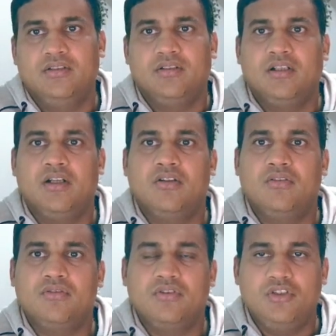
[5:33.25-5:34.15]

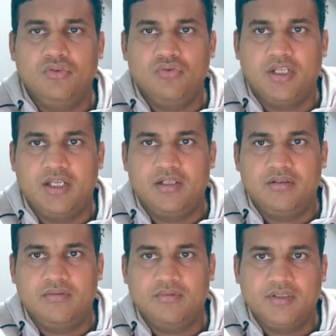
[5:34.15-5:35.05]
Now you
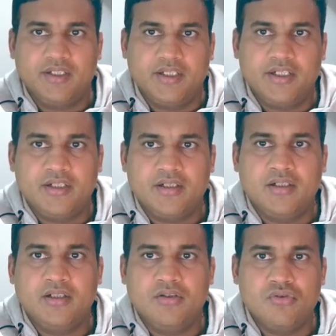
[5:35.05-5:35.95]
can create
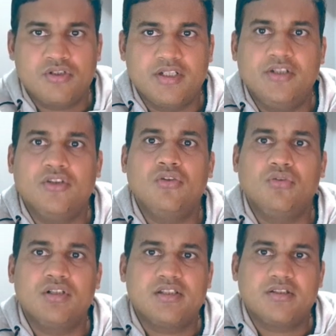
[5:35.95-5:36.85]
a host in your
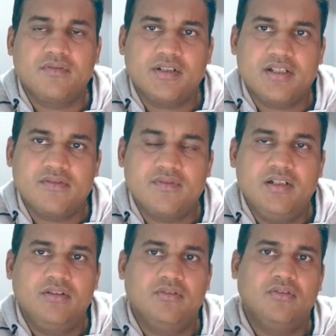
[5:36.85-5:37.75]
local server as
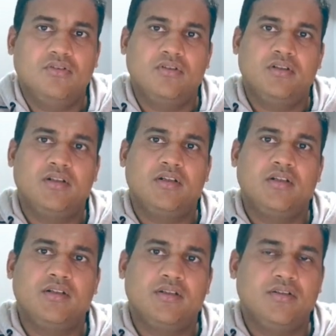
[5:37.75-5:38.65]
well,
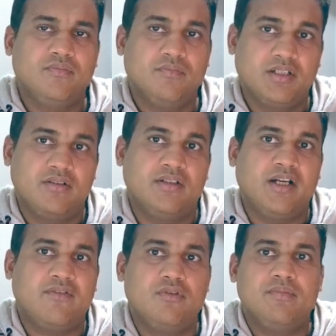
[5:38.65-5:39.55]
and but
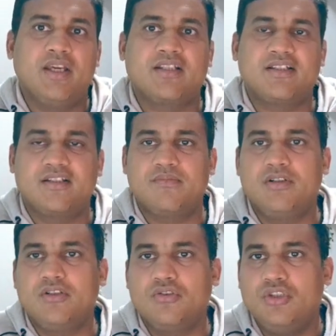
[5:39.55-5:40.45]
that would be
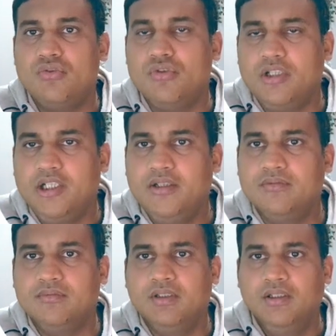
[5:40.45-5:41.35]
accessible to you only,
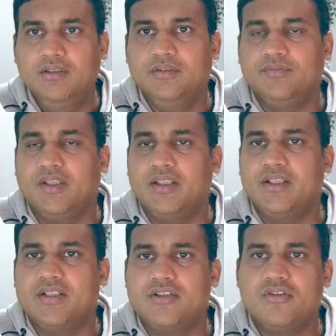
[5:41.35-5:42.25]

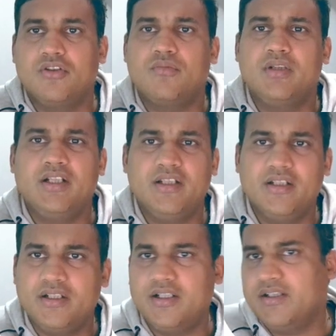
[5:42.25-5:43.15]
and that is normally
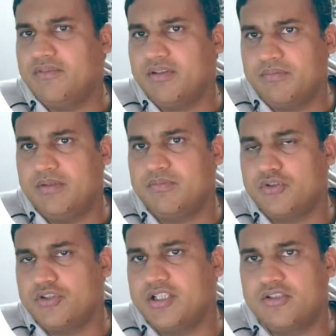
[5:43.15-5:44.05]
done in a development
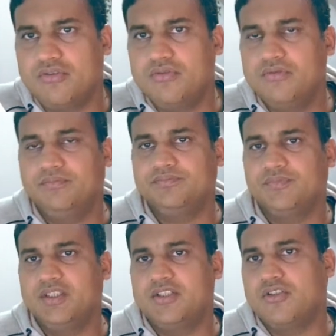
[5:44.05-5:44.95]
project, so
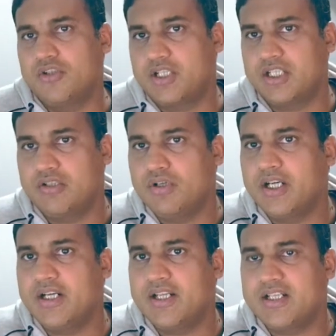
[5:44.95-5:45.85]
it's not
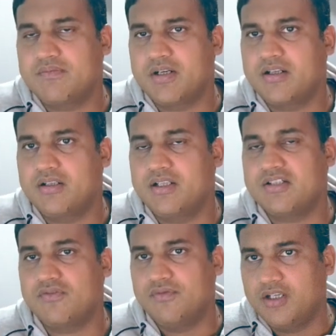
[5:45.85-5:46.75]
required as part
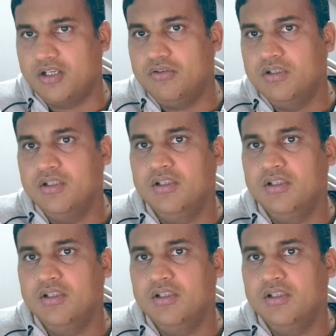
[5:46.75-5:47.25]
as of now.